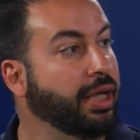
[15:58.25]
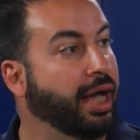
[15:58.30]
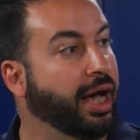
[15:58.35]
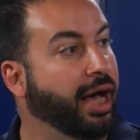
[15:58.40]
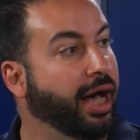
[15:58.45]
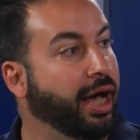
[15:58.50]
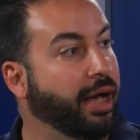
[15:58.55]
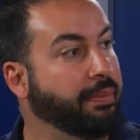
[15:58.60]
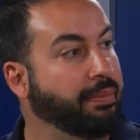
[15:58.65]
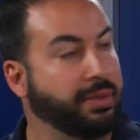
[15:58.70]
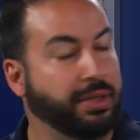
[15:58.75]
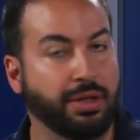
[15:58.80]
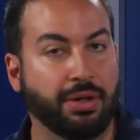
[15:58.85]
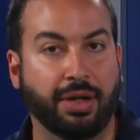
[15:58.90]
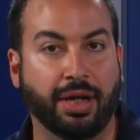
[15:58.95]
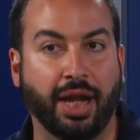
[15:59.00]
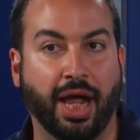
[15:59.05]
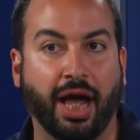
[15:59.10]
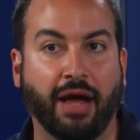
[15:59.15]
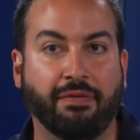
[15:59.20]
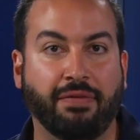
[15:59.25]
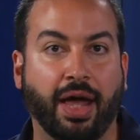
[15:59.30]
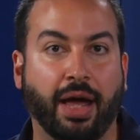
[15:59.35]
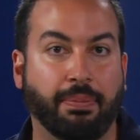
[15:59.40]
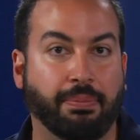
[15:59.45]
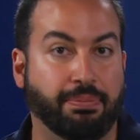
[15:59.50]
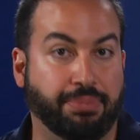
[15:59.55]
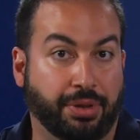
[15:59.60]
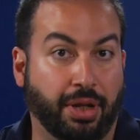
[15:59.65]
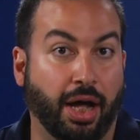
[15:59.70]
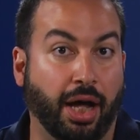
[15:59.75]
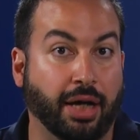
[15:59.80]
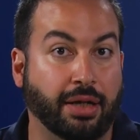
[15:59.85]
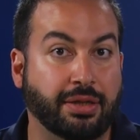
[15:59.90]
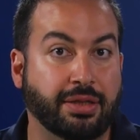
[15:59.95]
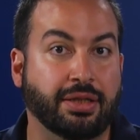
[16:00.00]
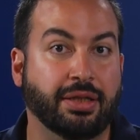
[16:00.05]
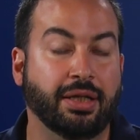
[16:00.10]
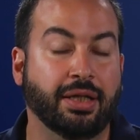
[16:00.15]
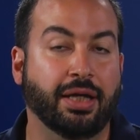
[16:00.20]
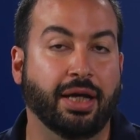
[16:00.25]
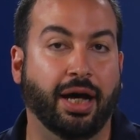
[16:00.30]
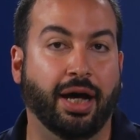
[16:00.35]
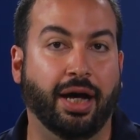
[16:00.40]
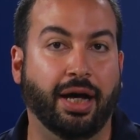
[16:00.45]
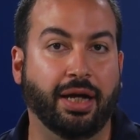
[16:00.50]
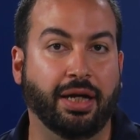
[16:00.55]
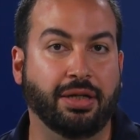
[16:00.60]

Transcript: You can have that blocked in